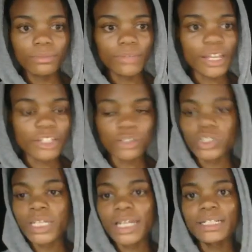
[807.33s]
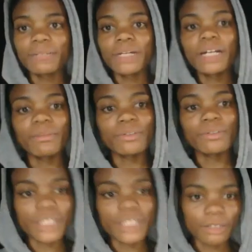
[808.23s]
As you see here, the MacBook
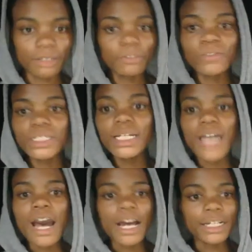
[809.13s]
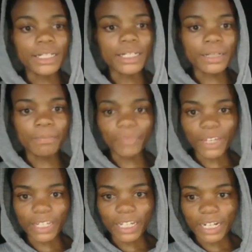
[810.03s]
is removed, and I
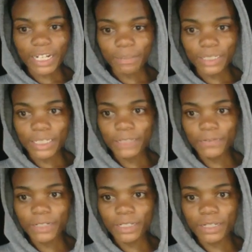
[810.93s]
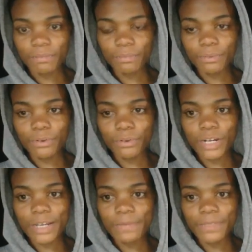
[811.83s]
can update, for example,
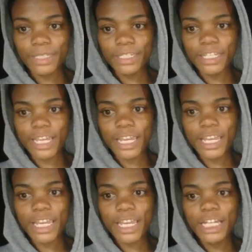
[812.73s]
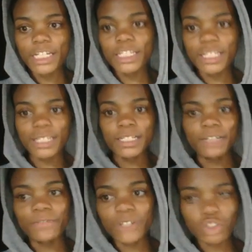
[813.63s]
let me say this is the
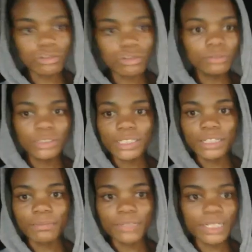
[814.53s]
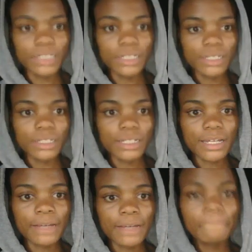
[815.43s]
television. Let's update this
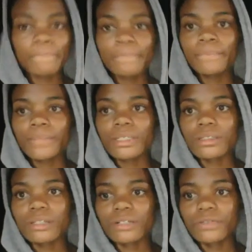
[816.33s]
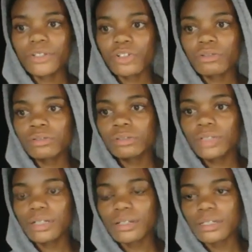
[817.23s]
line. This is television,
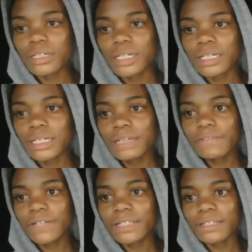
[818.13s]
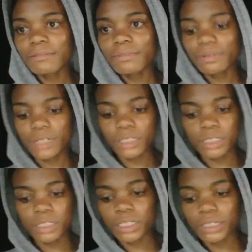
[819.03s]
and say, for example, this is the
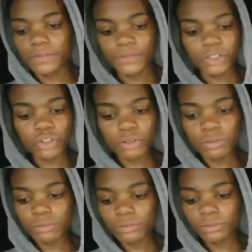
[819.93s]
television,